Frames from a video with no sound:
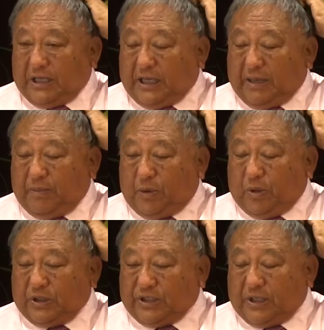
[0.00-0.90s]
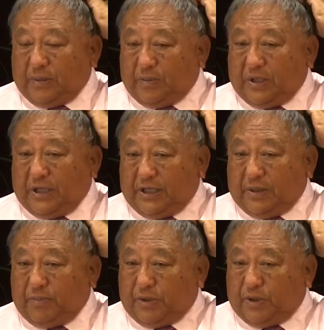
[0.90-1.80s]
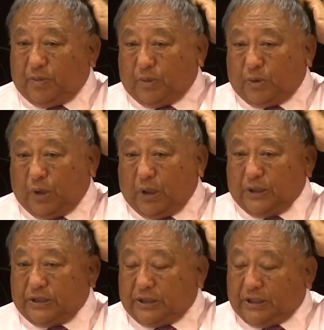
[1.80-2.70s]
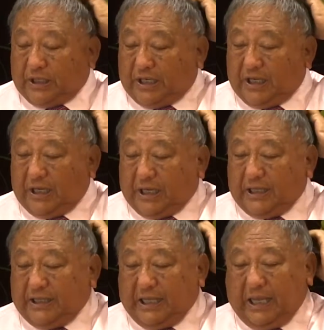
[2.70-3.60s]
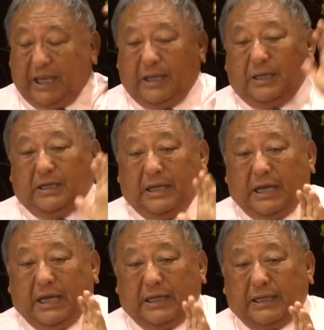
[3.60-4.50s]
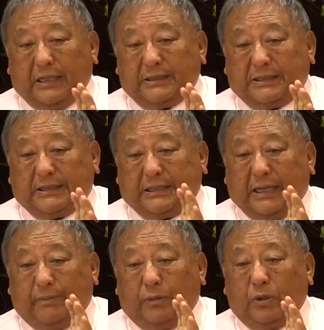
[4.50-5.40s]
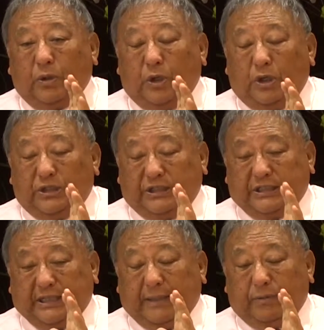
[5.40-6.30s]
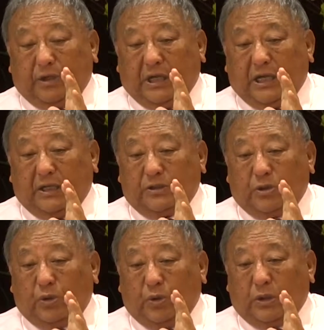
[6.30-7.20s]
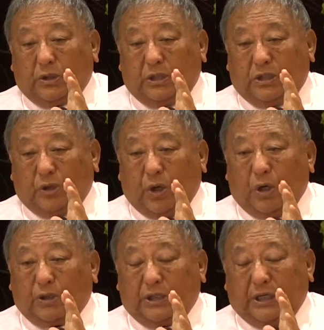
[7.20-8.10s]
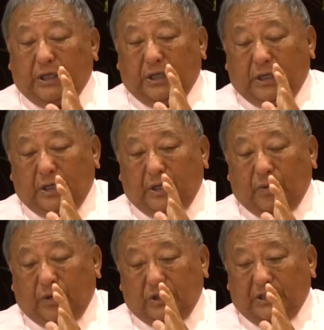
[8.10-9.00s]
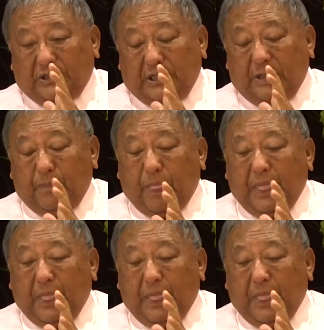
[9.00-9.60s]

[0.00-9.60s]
give yourself a little bit of a thoughts here and there and uh, stable, stabilize your thought, uh, honestly.